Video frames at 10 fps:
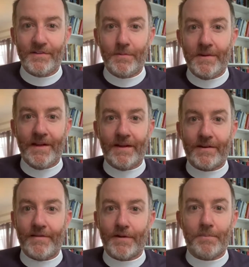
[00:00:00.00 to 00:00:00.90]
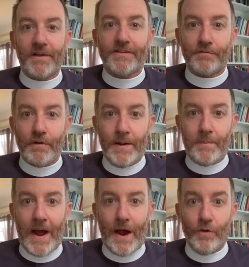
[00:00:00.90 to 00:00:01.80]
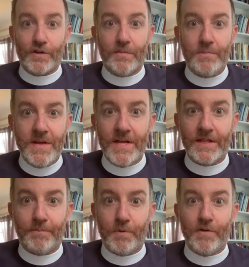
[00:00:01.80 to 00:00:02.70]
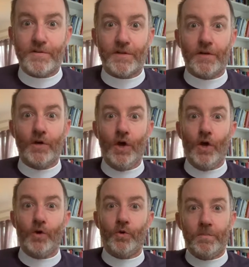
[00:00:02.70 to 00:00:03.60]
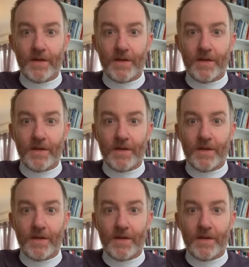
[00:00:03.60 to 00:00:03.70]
to having a place of great power, to being the person who,